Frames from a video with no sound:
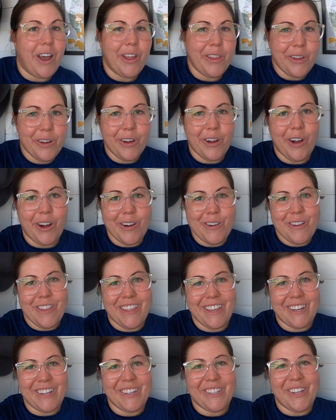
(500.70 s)
other hard
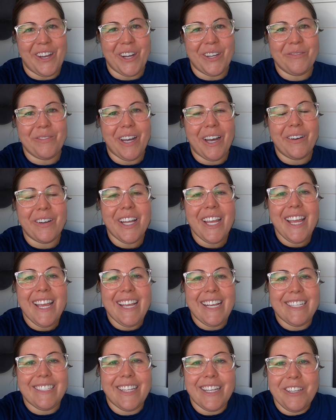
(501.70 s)
thing to talk about
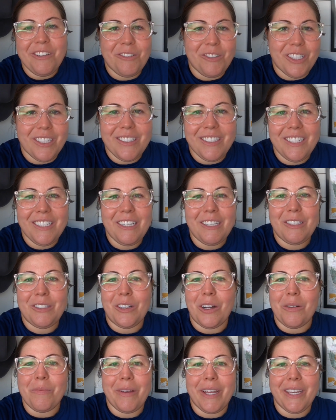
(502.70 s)
is that you just need to
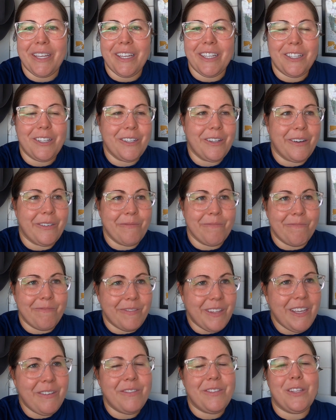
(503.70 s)
start making
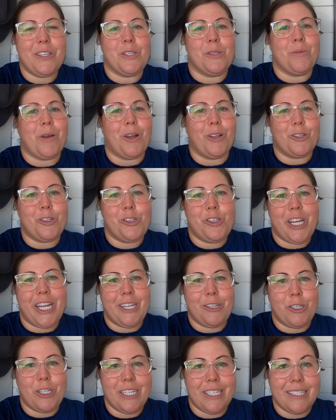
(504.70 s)
even the smallest
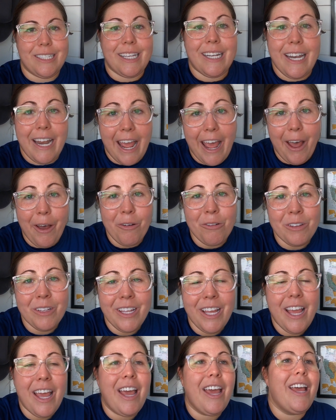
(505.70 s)
changes now.
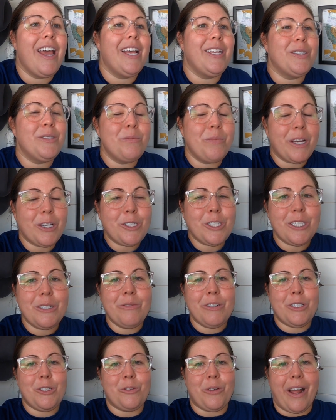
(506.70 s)
Especially
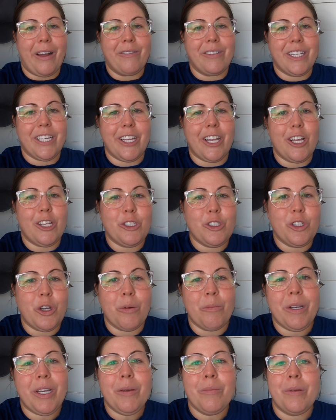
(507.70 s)
with traveling, so
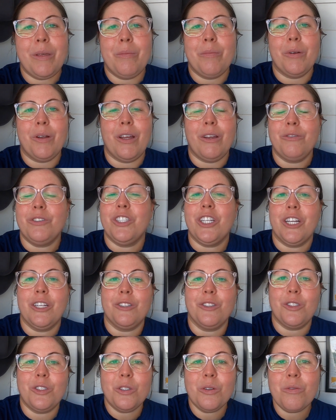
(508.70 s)
many people have
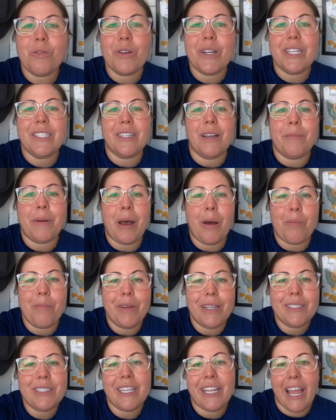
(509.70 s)
shared stories about
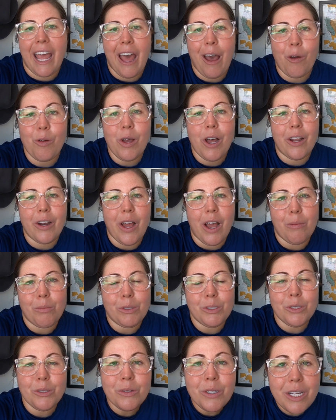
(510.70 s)
missing out on
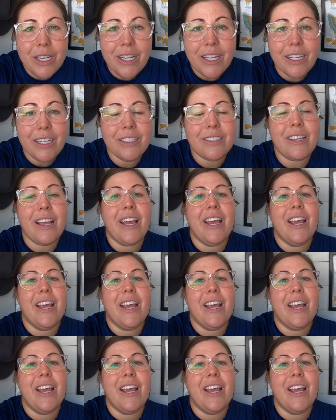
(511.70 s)
opportunities